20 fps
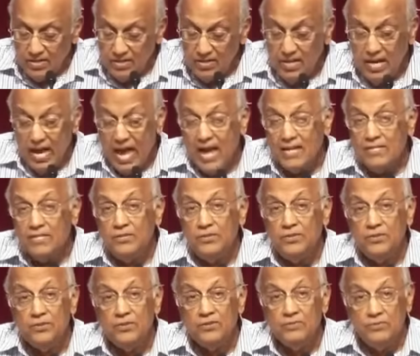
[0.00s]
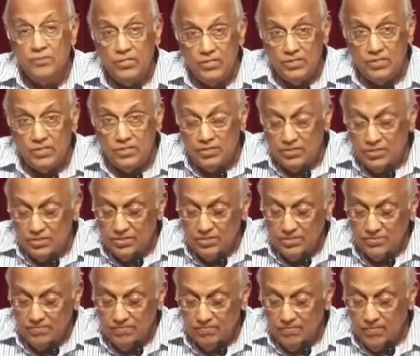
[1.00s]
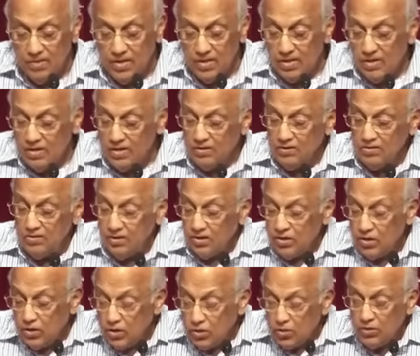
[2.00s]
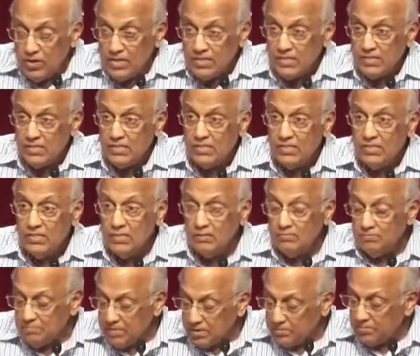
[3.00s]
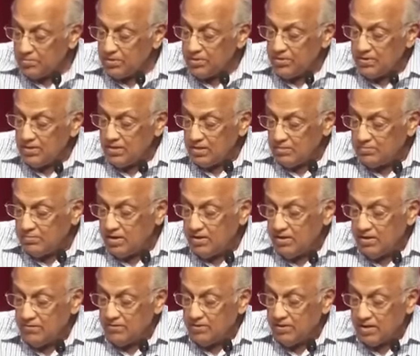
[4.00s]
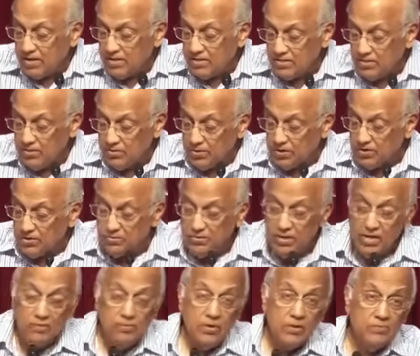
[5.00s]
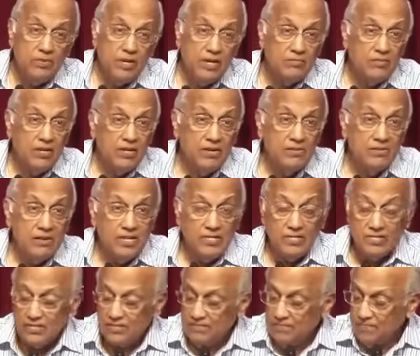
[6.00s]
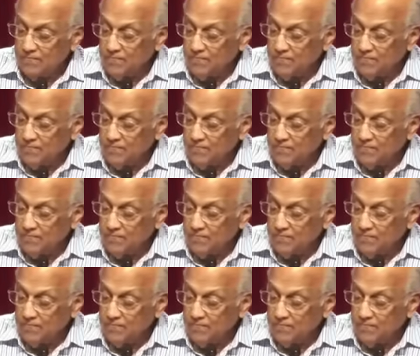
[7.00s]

The attitude of Jesus to the lowest member in the body of Christ. You want to really want to become like Christ?